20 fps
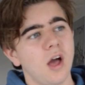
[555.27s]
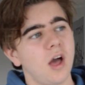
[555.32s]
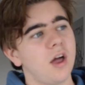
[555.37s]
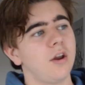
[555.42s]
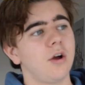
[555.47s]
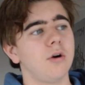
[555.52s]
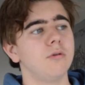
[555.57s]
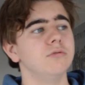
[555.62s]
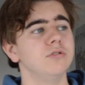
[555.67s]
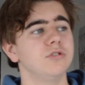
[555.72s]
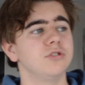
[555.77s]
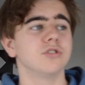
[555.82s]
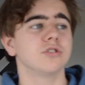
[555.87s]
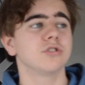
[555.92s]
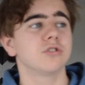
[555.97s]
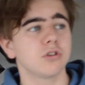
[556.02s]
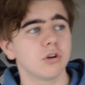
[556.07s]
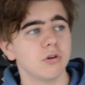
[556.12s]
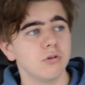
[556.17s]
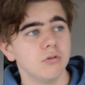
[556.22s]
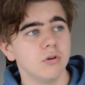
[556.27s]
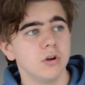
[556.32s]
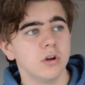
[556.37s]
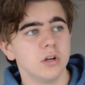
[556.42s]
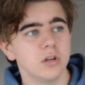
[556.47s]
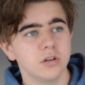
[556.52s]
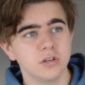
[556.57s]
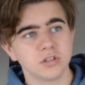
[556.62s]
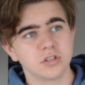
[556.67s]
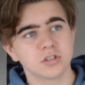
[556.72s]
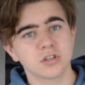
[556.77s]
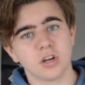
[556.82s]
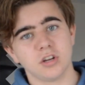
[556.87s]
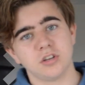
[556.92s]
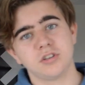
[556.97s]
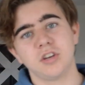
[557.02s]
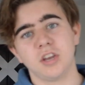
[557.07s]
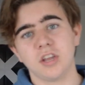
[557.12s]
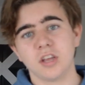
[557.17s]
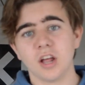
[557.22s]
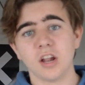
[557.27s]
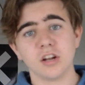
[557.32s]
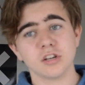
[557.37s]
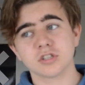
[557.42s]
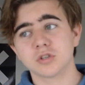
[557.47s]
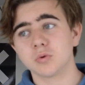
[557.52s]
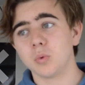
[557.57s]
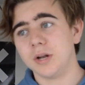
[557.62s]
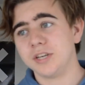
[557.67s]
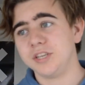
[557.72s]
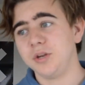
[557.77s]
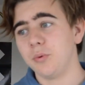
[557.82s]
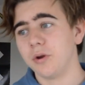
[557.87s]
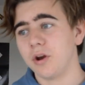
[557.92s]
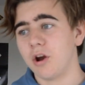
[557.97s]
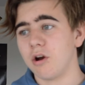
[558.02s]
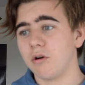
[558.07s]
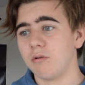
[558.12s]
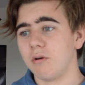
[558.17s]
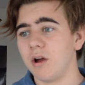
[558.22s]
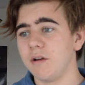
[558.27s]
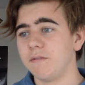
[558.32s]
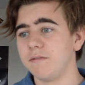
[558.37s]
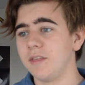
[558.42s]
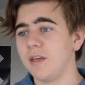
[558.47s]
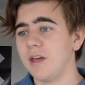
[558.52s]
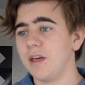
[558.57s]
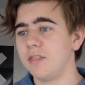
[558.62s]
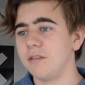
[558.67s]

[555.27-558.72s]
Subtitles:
and I was just so disgusting and sweaty when I arrived there.